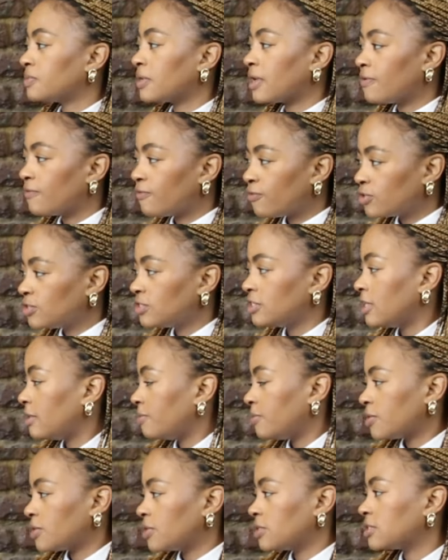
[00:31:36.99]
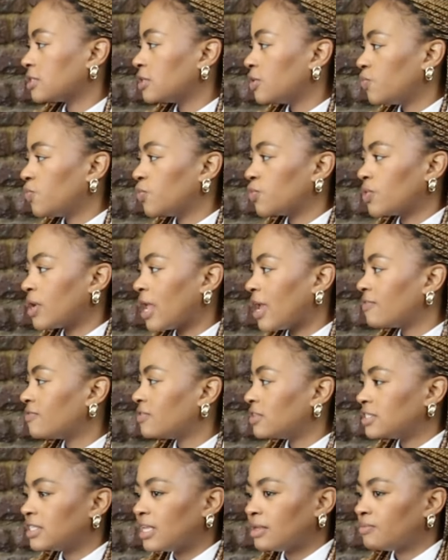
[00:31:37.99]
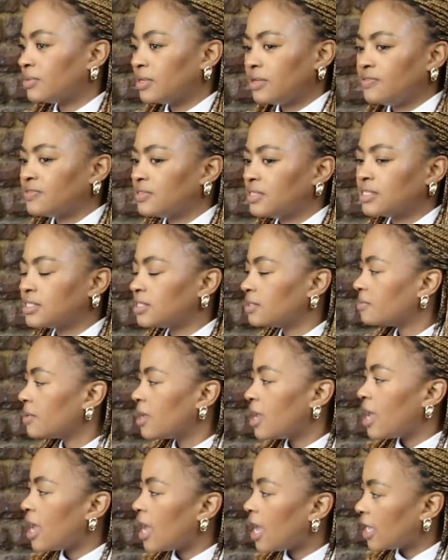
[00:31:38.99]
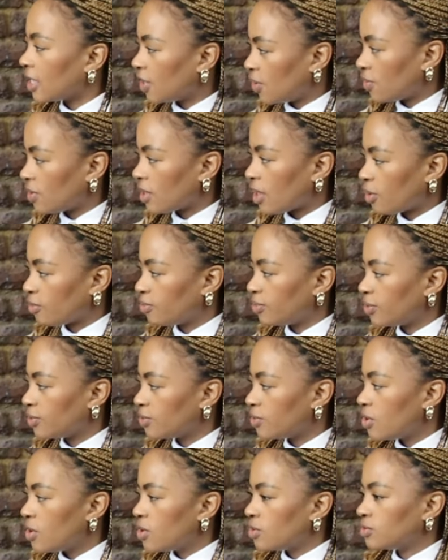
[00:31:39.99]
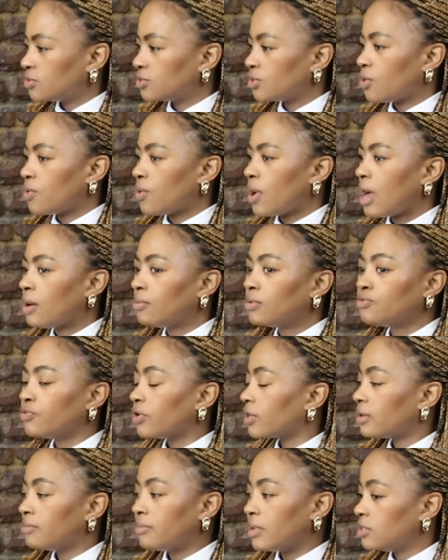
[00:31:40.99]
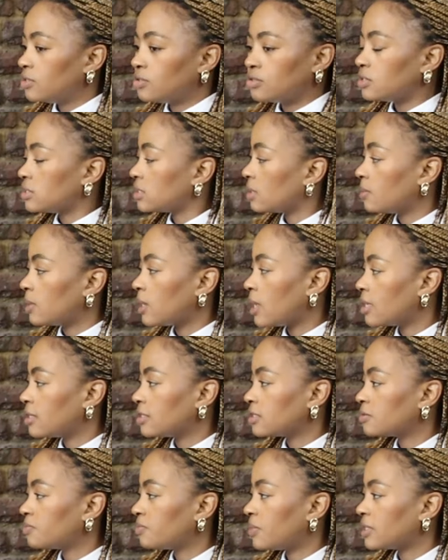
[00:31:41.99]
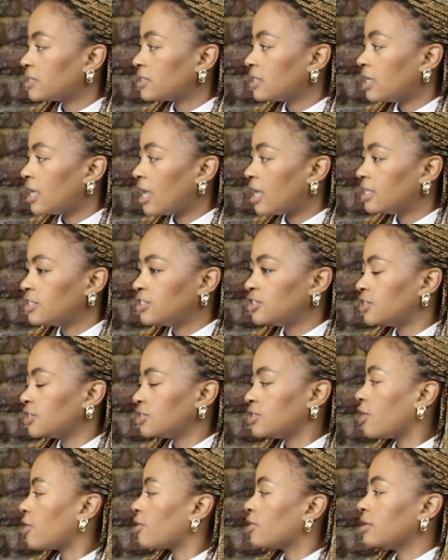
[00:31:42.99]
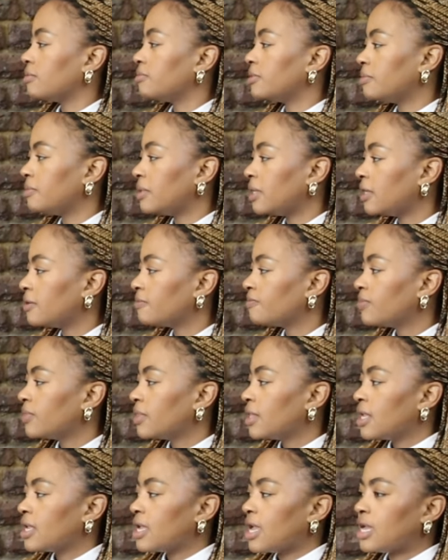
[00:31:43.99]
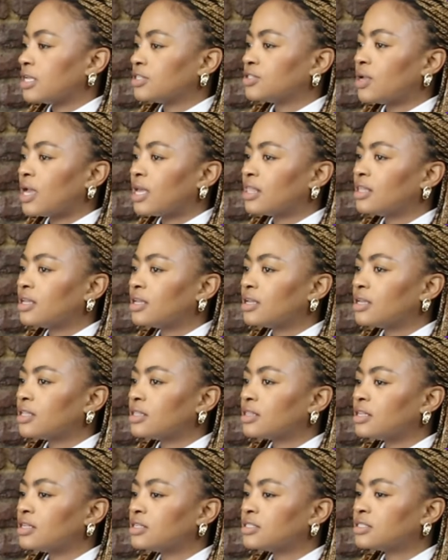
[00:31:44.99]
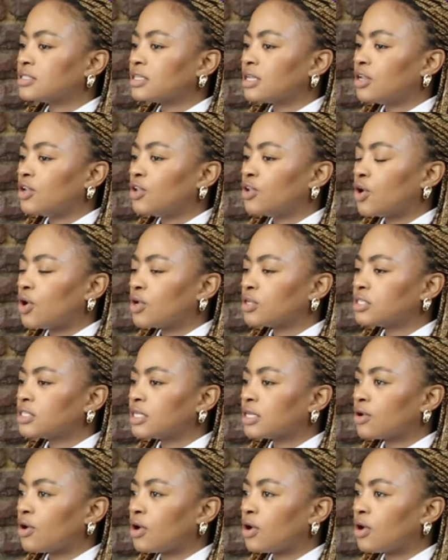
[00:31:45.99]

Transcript: But mm. unfortunately, because we don't have the same belief system, mm. I cannot help you. Right, right. So I will recommend you to someone else, mm. but it's just not going to be me. Yeah, yeah. Uh, so I think there's a lot.